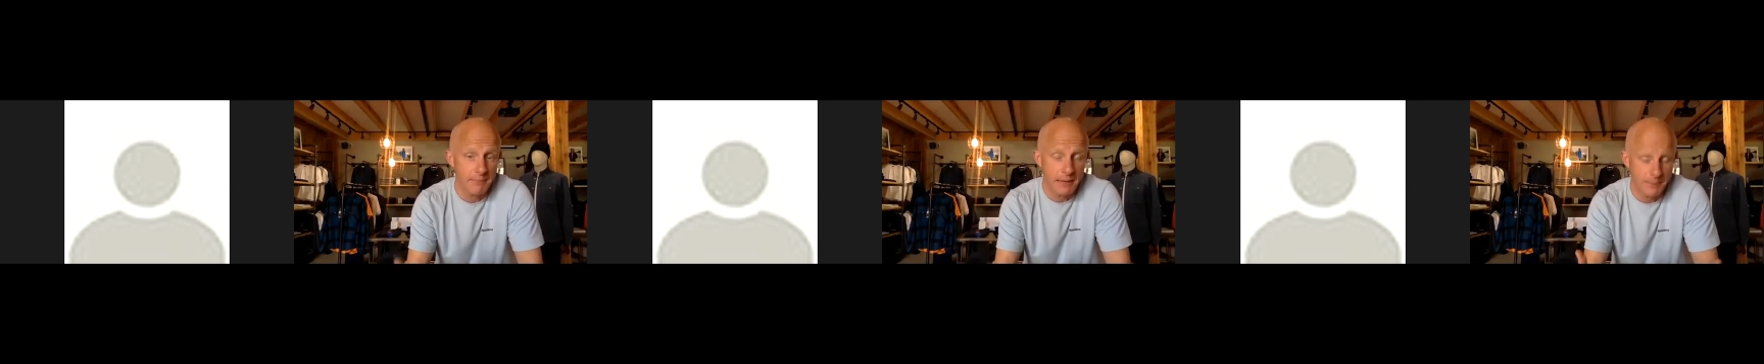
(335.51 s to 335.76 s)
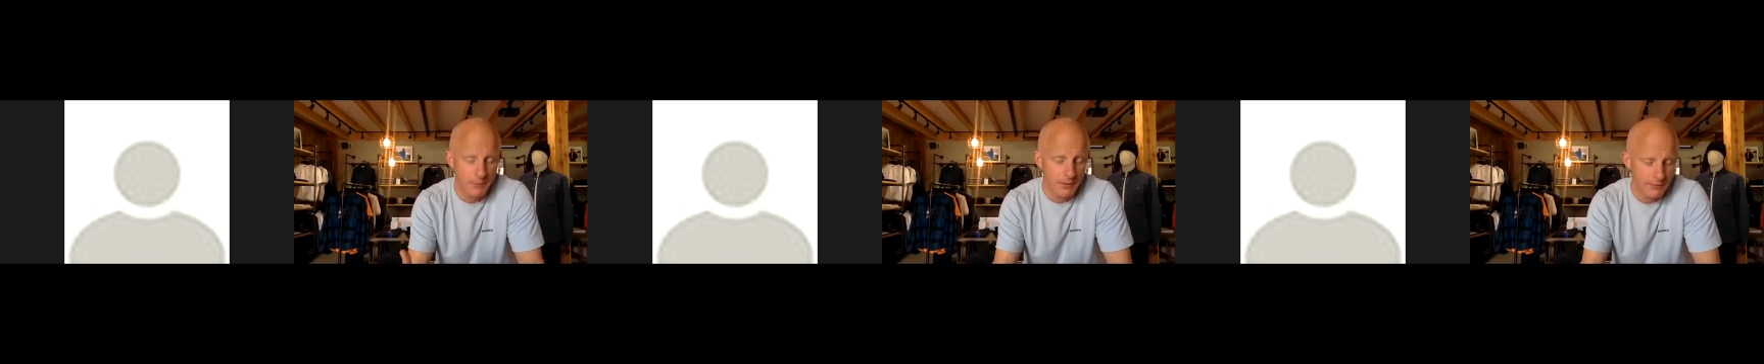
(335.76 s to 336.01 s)

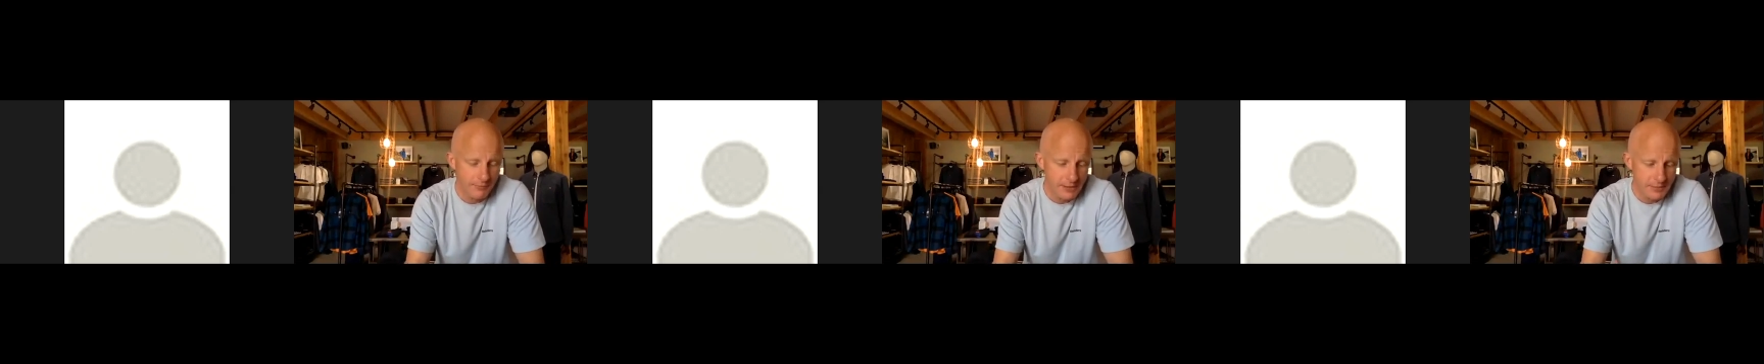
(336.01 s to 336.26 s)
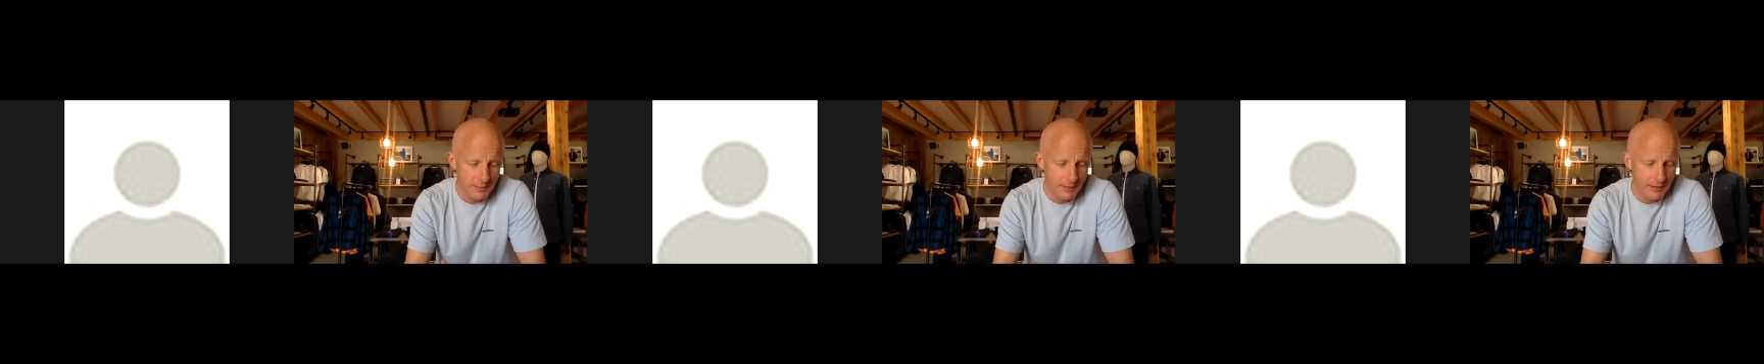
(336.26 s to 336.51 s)
people have
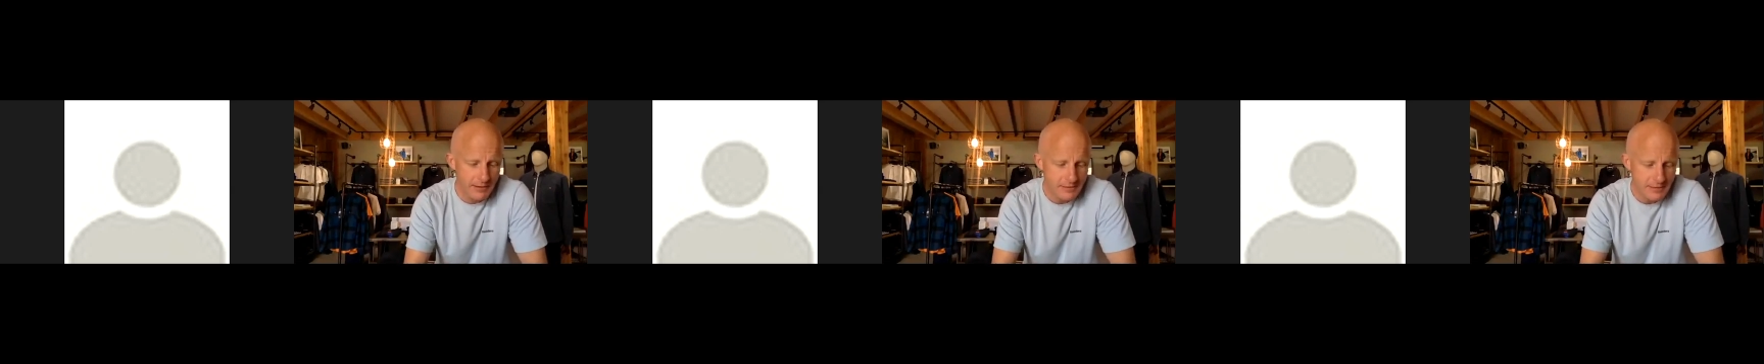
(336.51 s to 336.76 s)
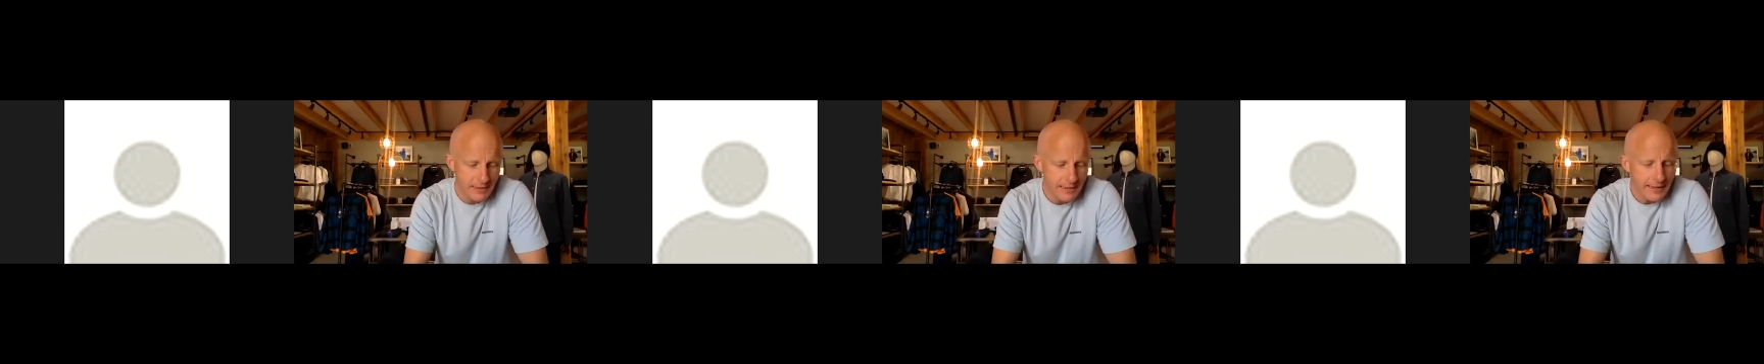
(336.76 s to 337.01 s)
experienced
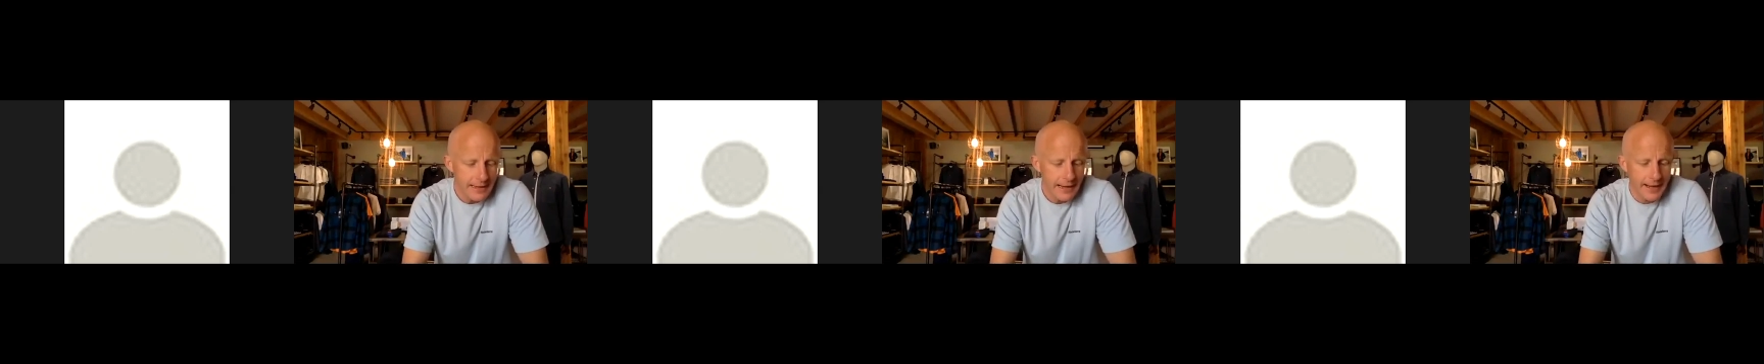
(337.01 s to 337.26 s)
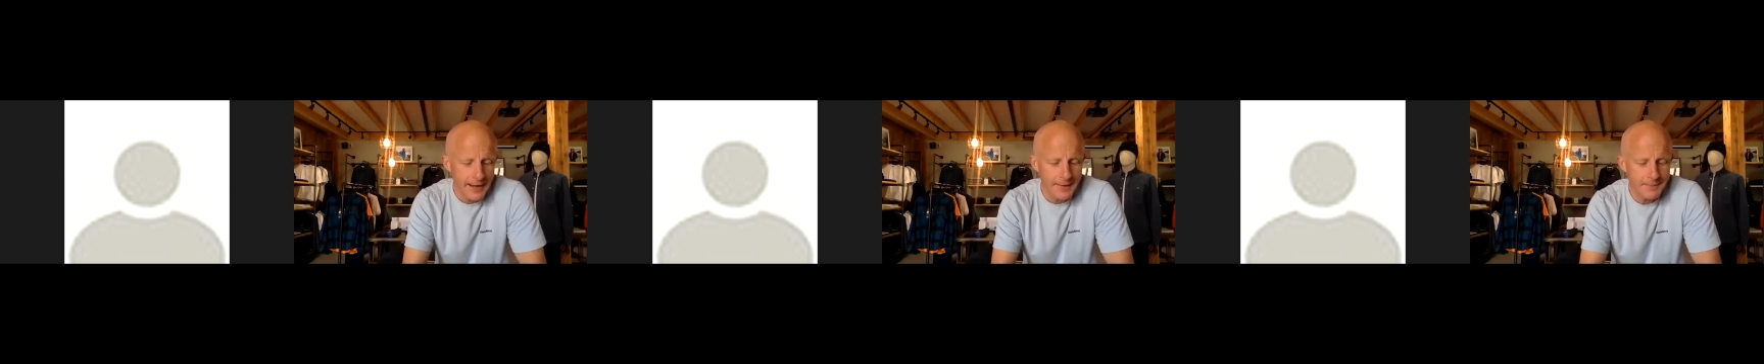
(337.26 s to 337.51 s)

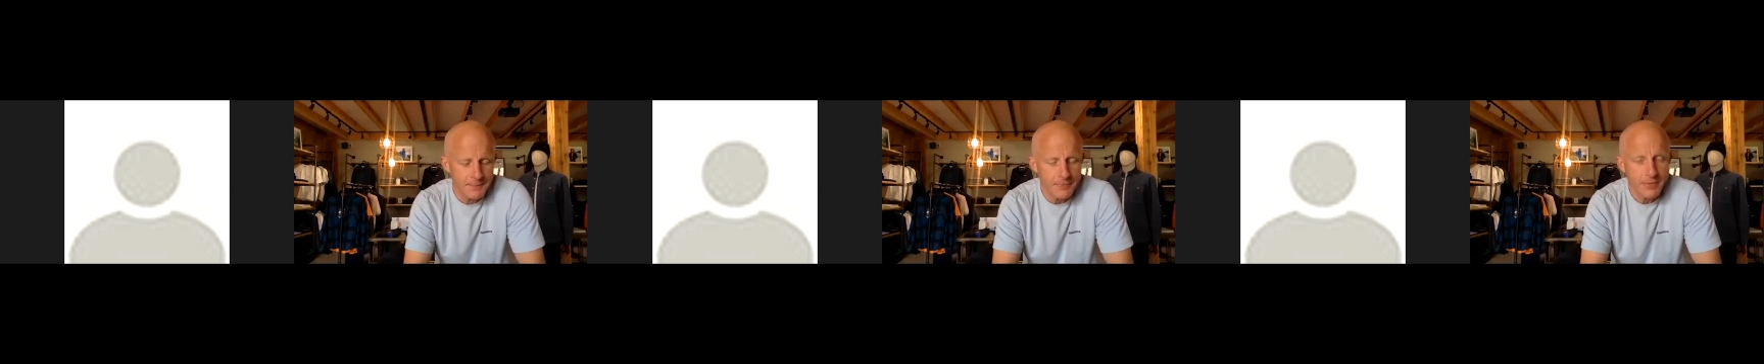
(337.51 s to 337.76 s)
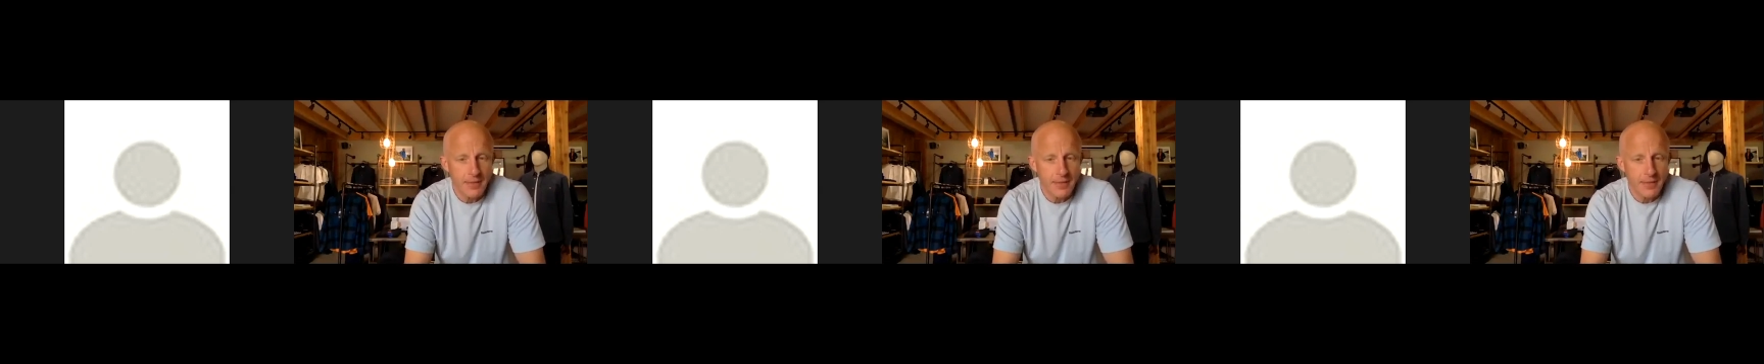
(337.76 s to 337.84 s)
um,